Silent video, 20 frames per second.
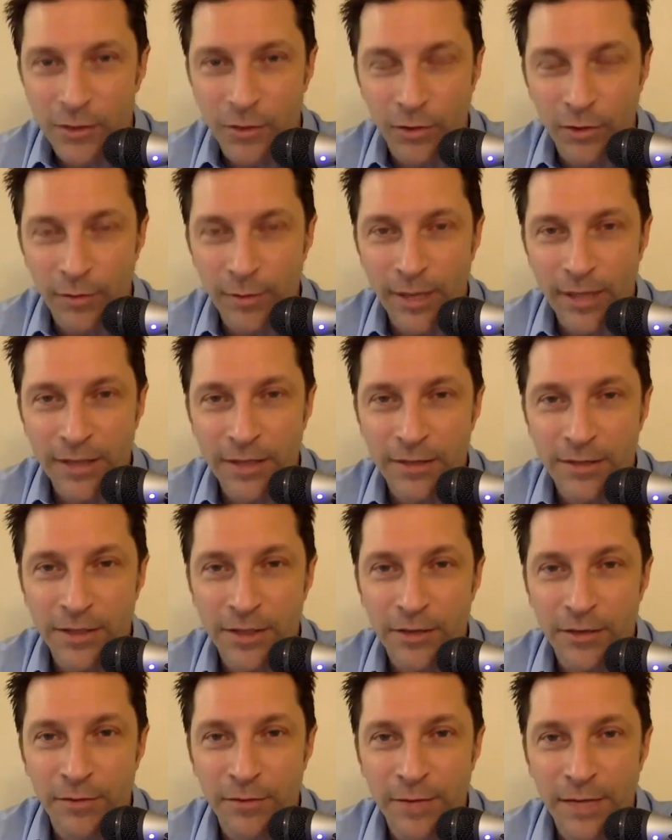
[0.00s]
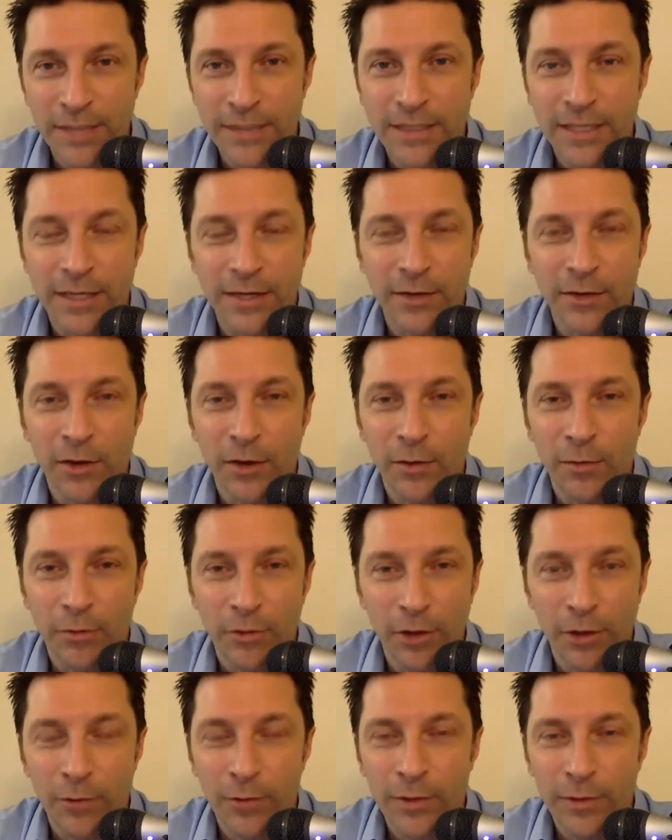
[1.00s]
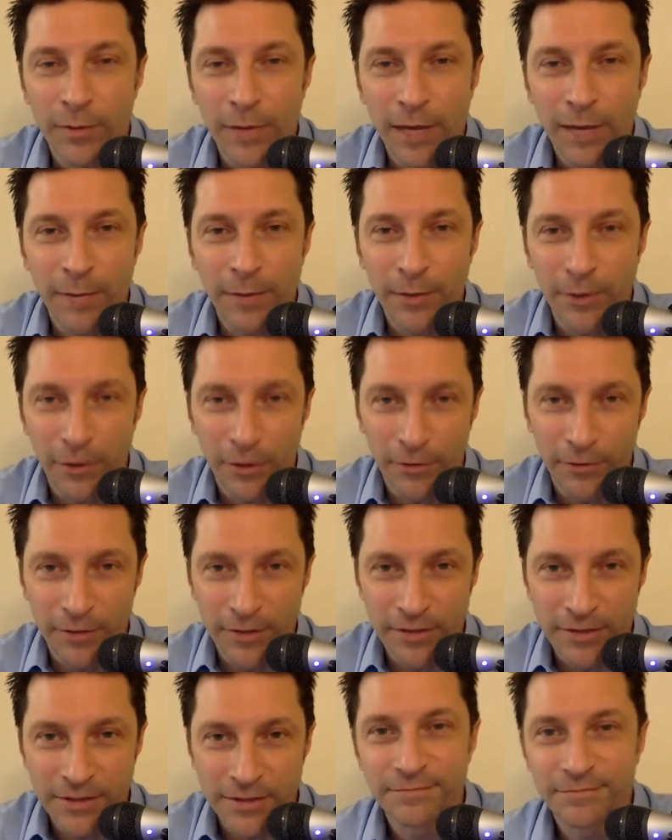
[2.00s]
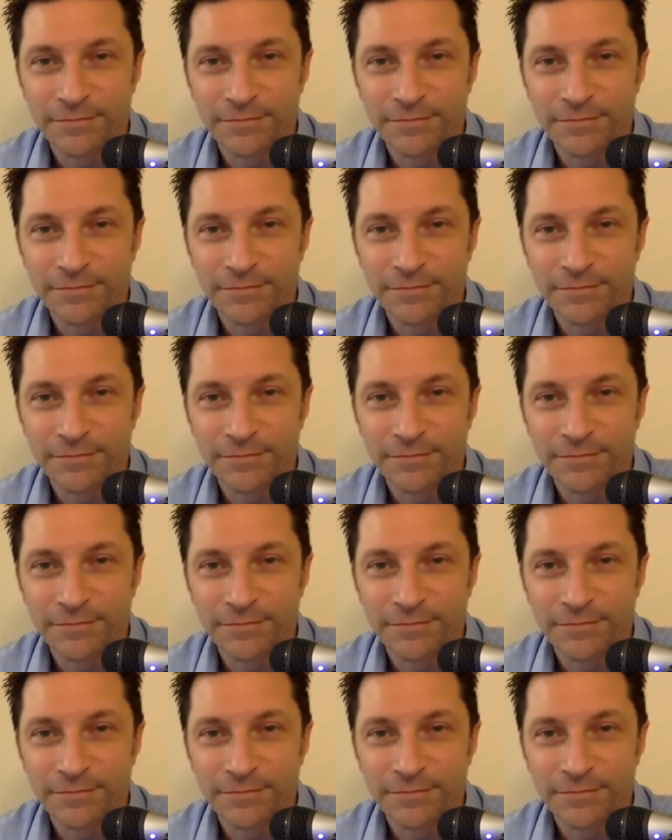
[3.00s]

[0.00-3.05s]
cornerback at Southern Miss and an all pro with the Miami Dolphins.